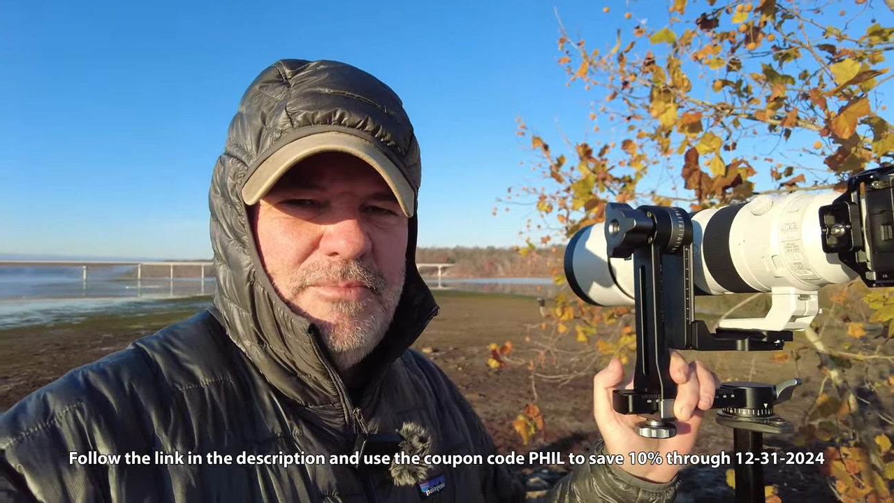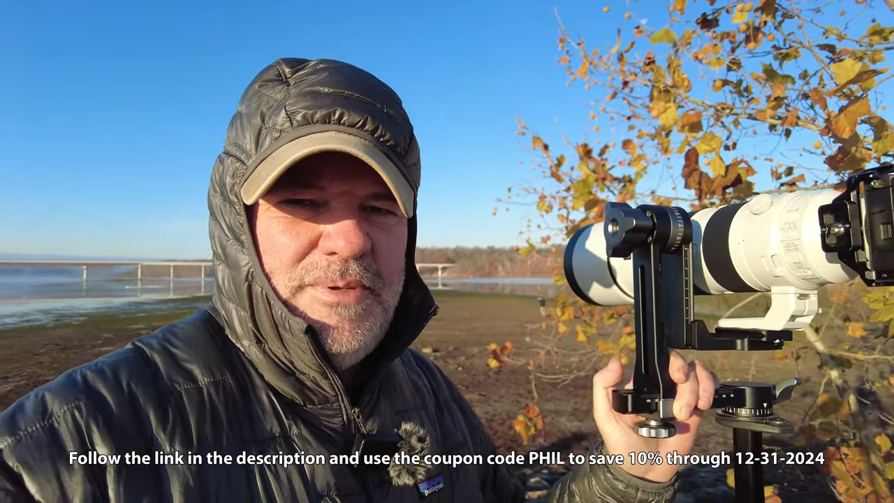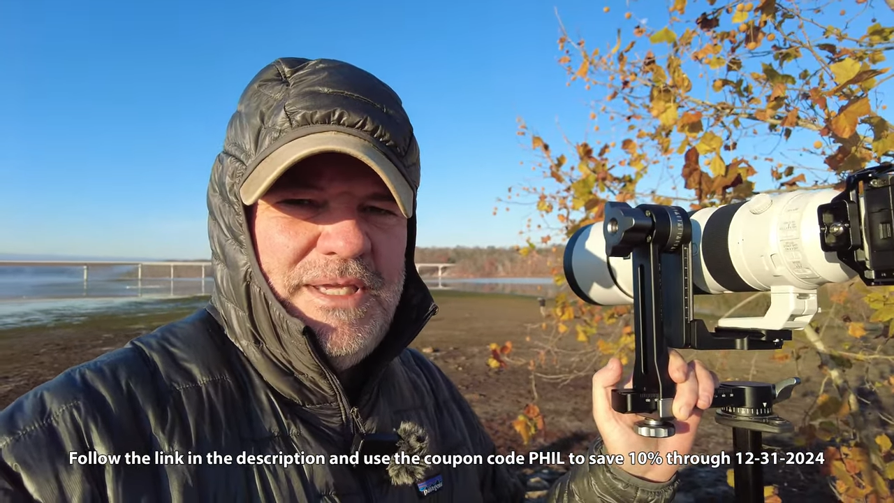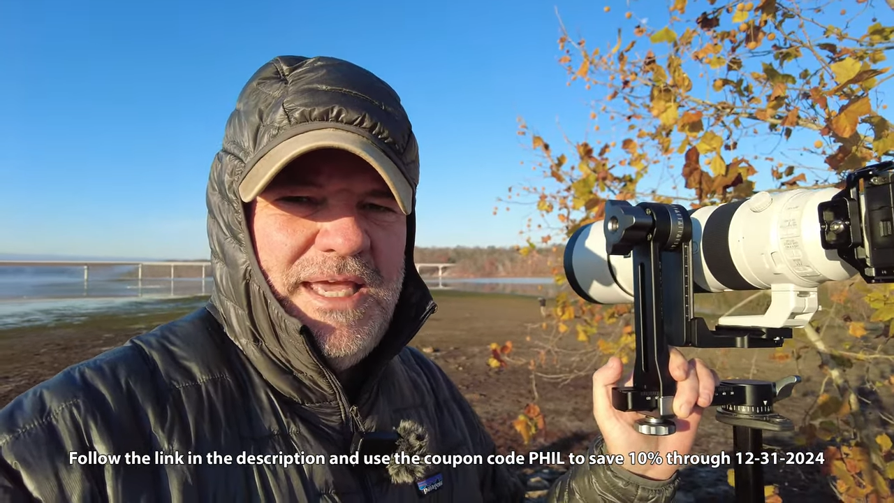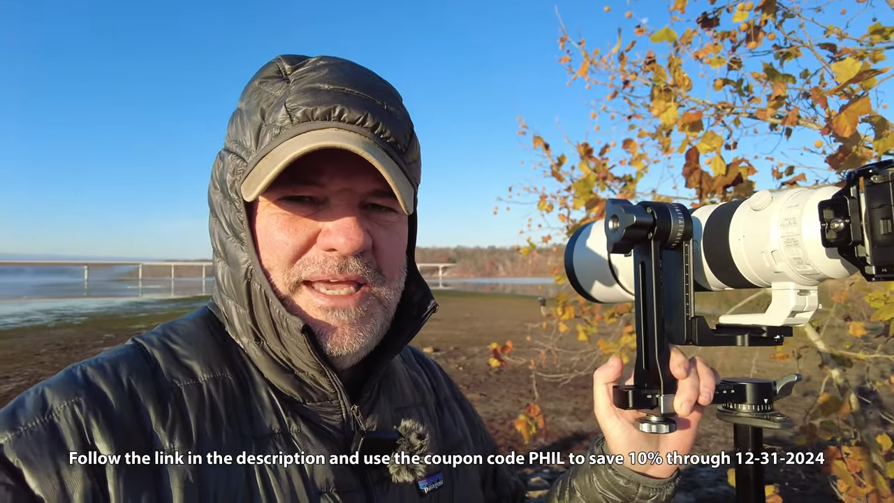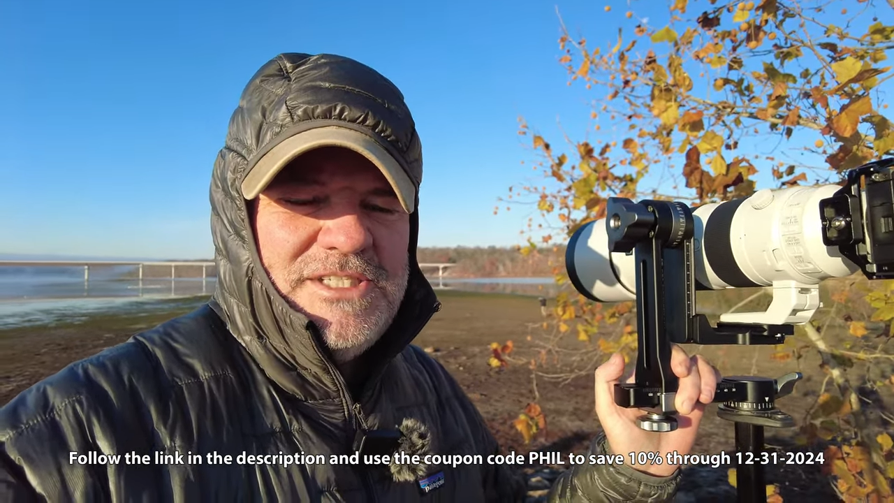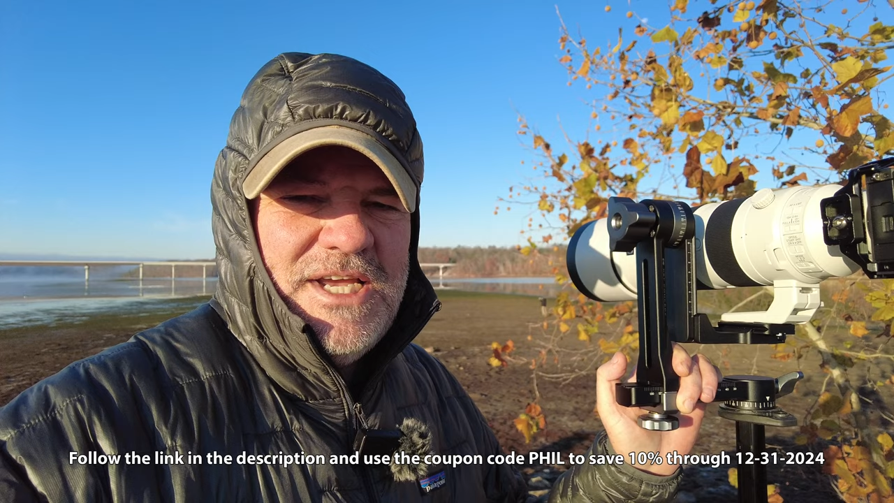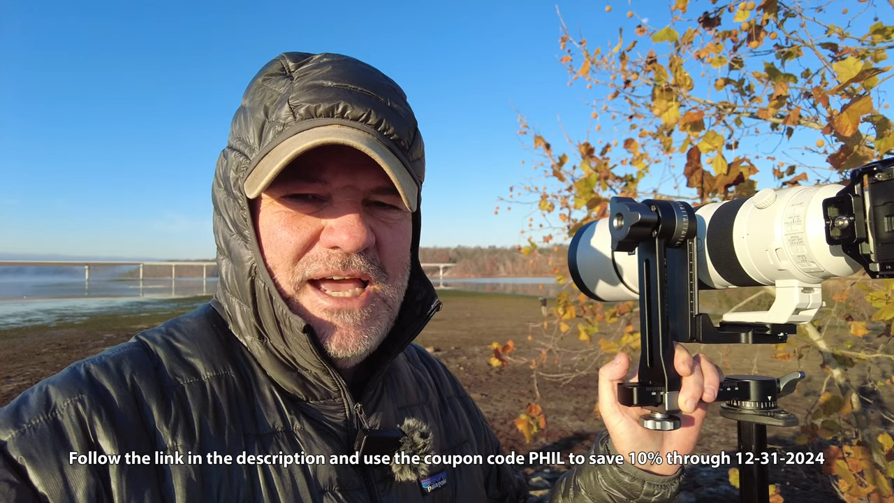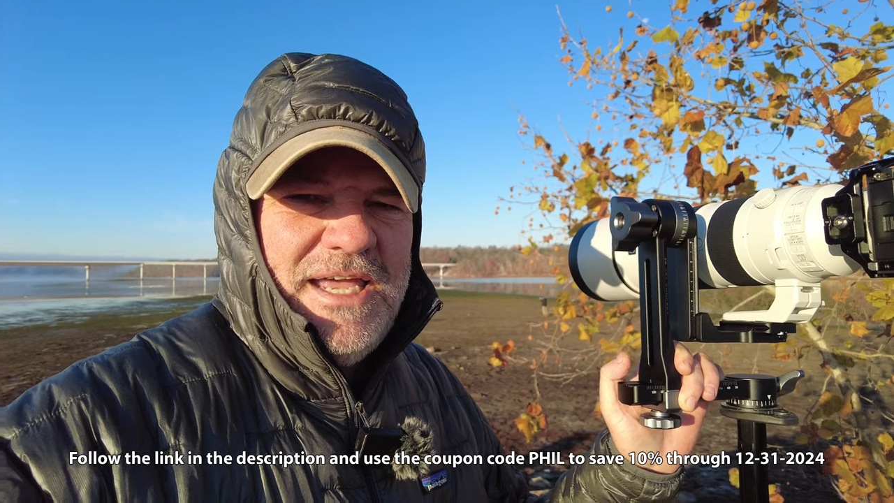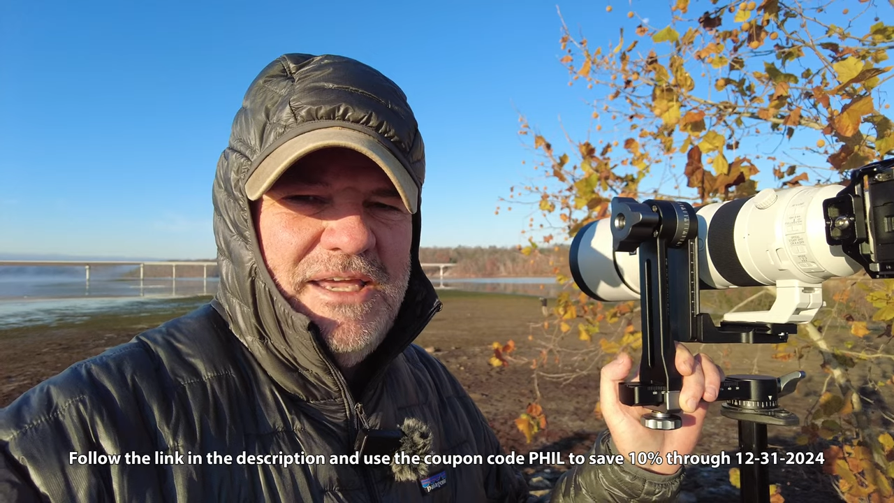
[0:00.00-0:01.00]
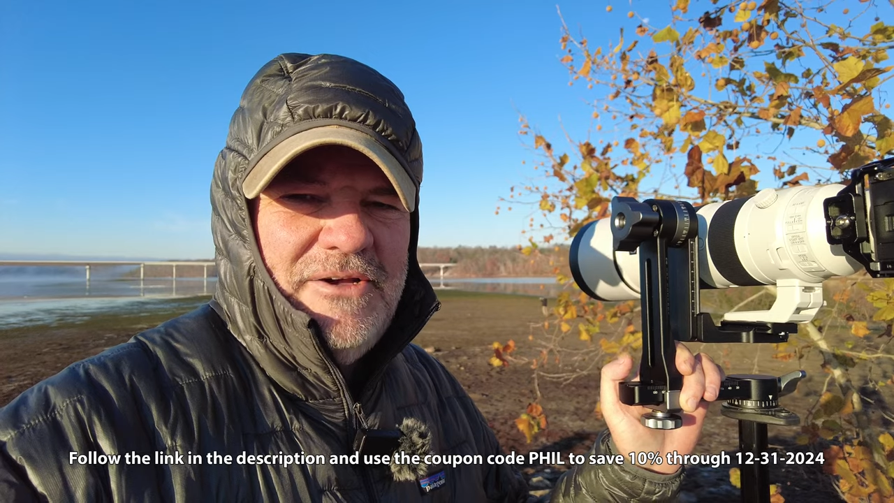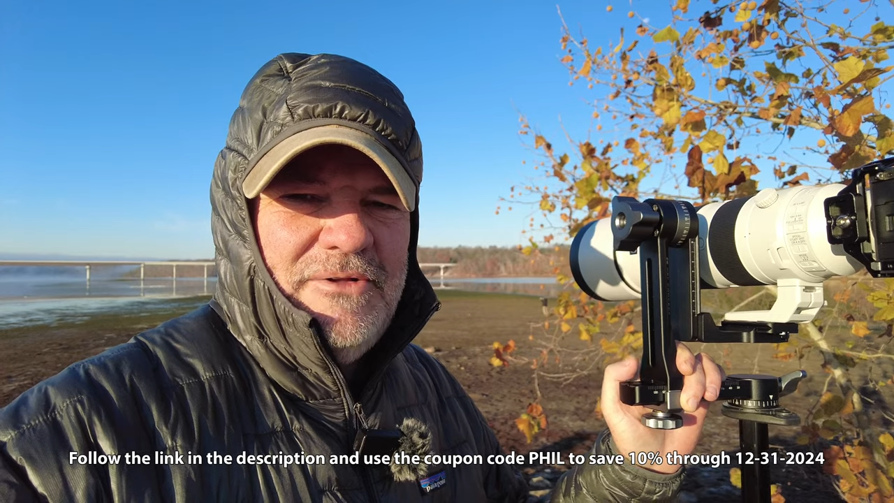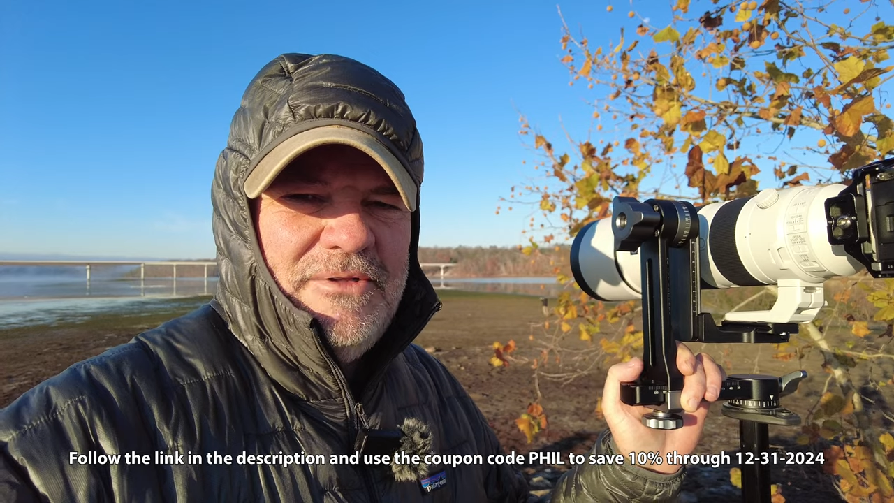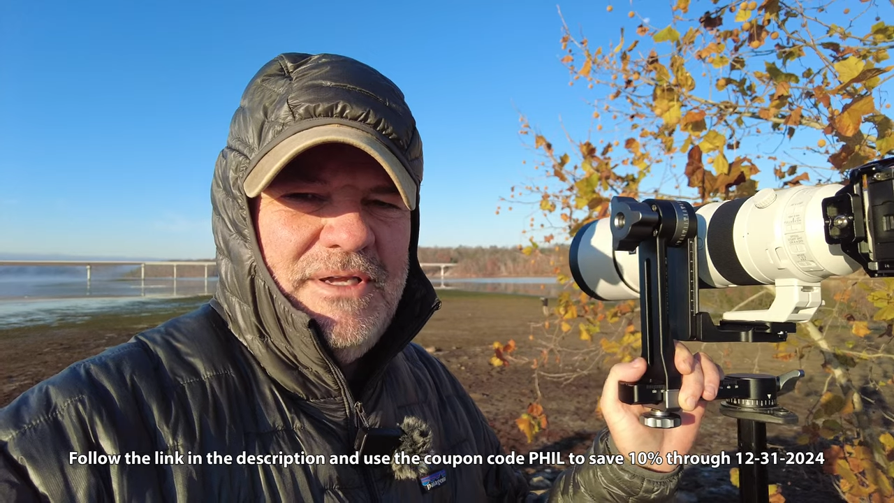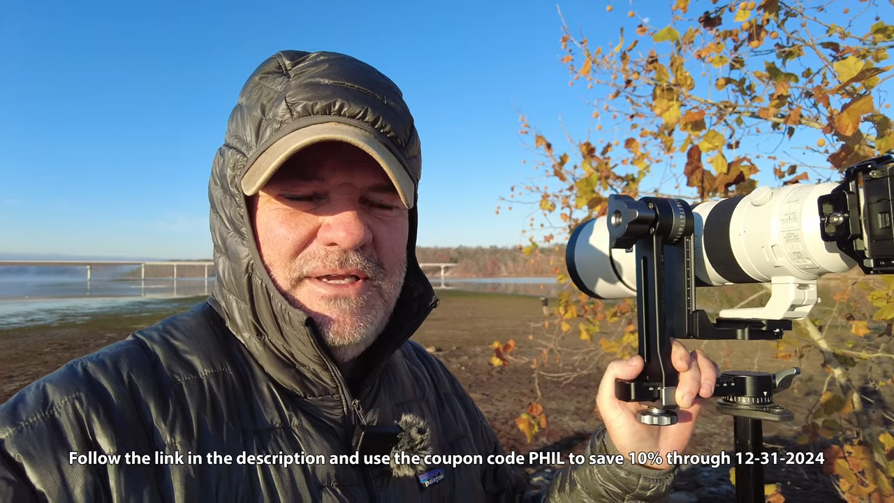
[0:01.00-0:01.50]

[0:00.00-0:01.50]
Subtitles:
P-H-I-L,